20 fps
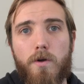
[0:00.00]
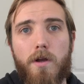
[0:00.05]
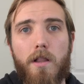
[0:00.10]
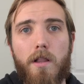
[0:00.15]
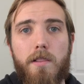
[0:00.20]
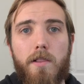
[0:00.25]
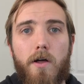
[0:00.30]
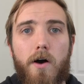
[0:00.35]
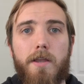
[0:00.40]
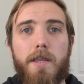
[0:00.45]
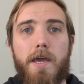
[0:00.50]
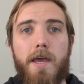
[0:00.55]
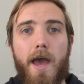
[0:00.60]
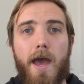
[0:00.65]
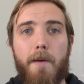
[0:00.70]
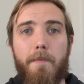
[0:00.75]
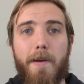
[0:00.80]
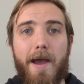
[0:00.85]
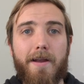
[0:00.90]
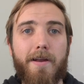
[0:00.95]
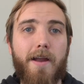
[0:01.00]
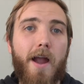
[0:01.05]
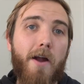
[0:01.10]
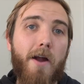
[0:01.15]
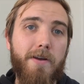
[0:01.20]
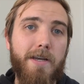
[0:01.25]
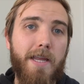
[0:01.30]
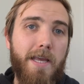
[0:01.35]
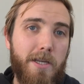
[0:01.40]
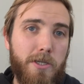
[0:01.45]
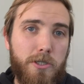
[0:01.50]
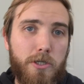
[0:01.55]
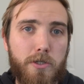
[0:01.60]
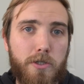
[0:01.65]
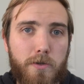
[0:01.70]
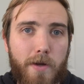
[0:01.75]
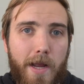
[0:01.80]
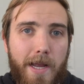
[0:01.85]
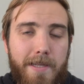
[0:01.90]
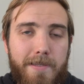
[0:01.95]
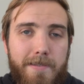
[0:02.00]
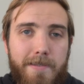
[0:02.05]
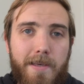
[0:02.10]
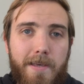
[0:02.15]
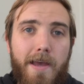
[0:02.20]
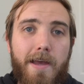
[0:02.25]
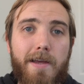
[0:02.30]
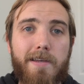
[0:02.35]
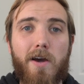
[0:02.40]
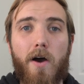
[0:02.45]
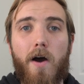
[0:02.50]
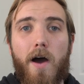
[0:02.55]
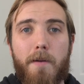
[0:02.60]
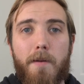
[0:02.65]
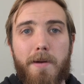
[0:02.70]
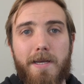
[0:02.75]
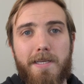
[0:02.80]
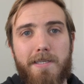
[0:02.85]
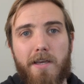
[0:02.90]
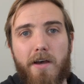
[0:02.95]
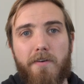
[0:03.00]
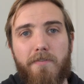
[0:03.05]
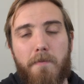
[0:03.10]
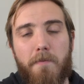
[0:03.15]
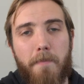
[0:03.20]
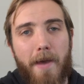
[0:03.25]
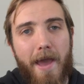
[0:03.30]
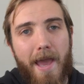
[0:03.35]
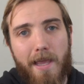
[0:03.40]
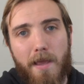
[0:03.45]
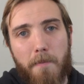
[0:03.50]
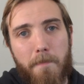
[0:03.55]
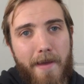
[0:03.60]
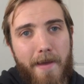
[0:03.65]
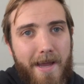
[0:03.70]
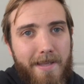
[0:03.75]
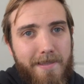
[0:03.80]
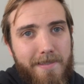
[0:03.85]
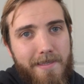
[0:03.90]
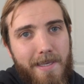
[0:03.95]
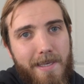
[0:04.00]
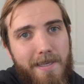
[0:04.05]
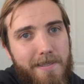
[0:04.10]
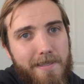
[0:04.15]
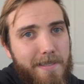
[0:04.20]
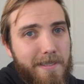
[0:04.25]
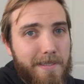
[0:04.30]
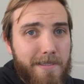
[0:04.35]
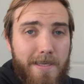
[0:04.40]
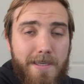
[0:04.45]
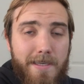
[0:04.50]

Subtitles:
a lot about current interest rates. Now, I myself am paying about 6 to